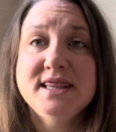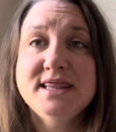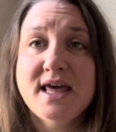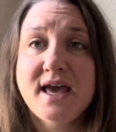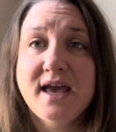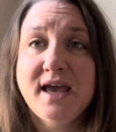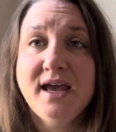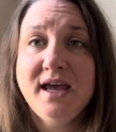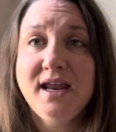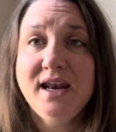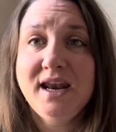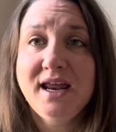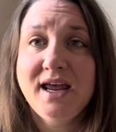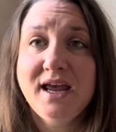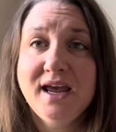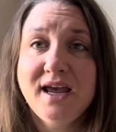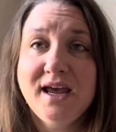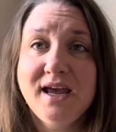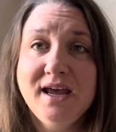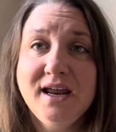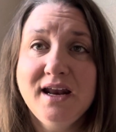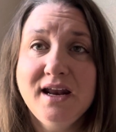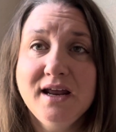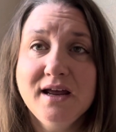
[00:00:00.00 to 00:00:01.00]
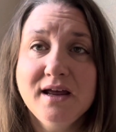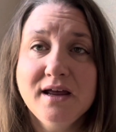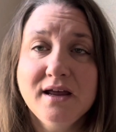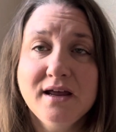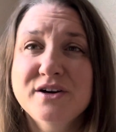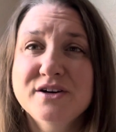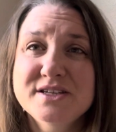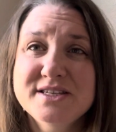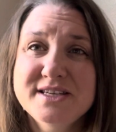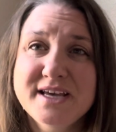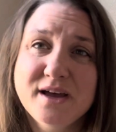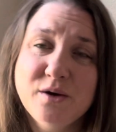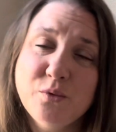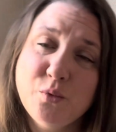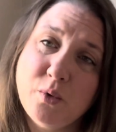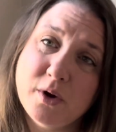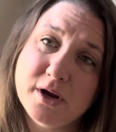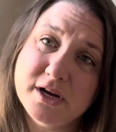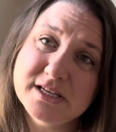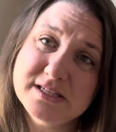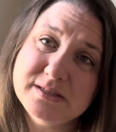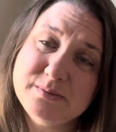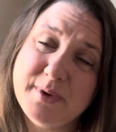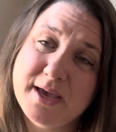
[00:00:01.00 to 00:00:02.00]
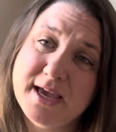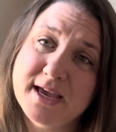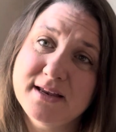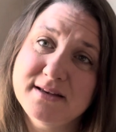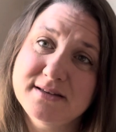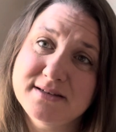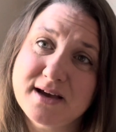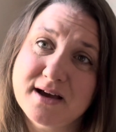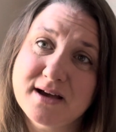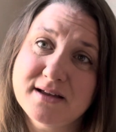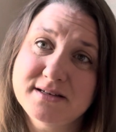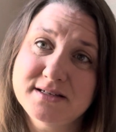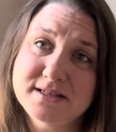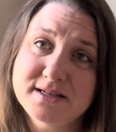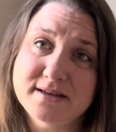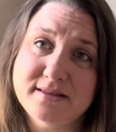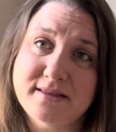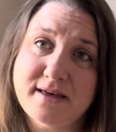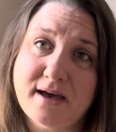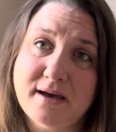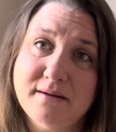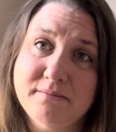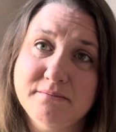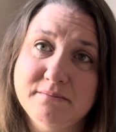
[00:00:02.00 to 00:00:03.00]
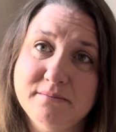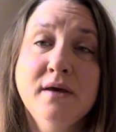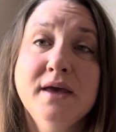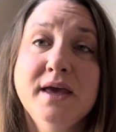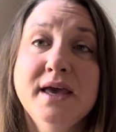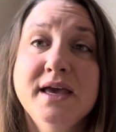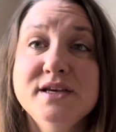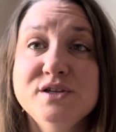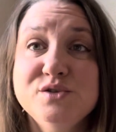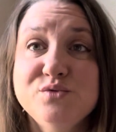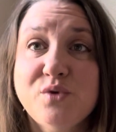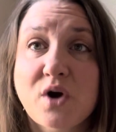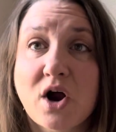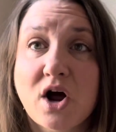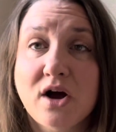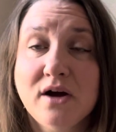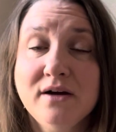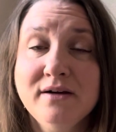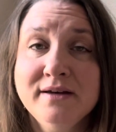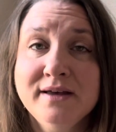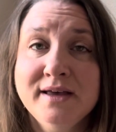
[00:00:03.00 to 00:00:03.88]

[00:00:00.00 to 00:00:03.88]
They need to understand what is being done to them is wrong